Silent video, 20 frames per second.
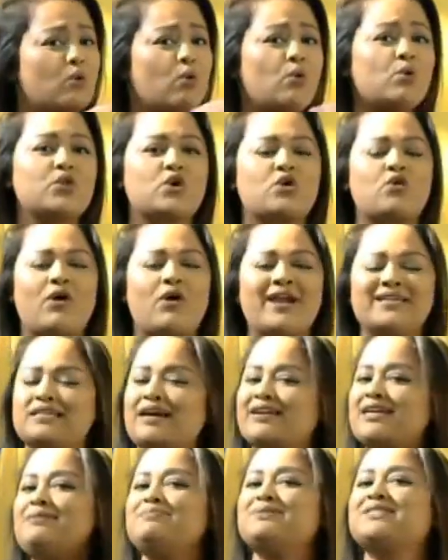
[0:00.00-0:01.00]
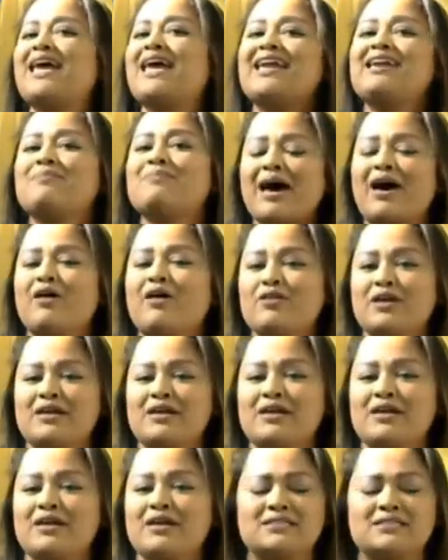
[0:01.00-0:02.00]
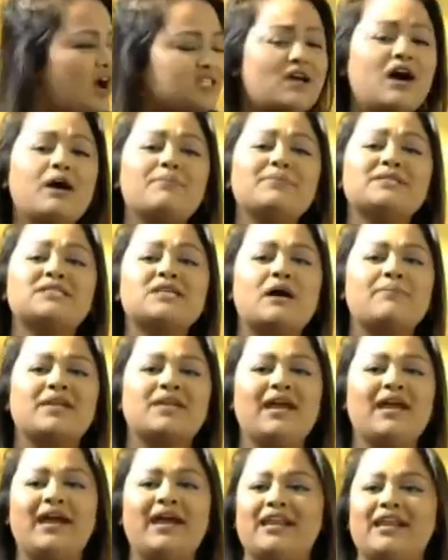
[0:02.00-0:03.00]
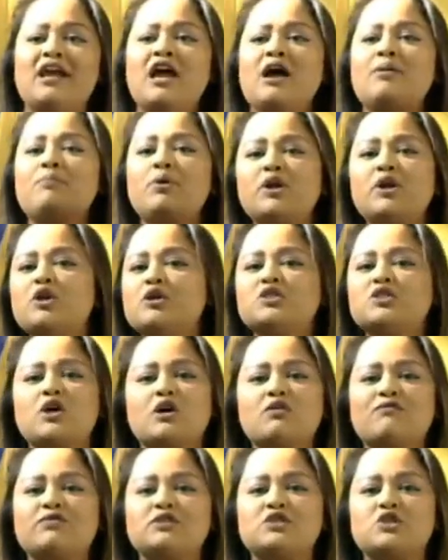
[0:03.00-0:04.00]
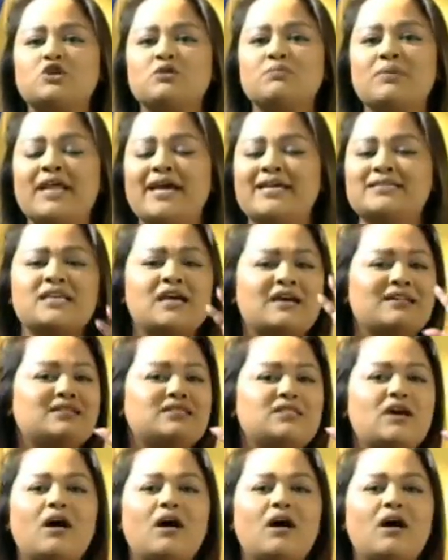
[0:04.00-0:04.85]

All the craze. I keep saying about this uh, time and time again. Put in a song for two minutes.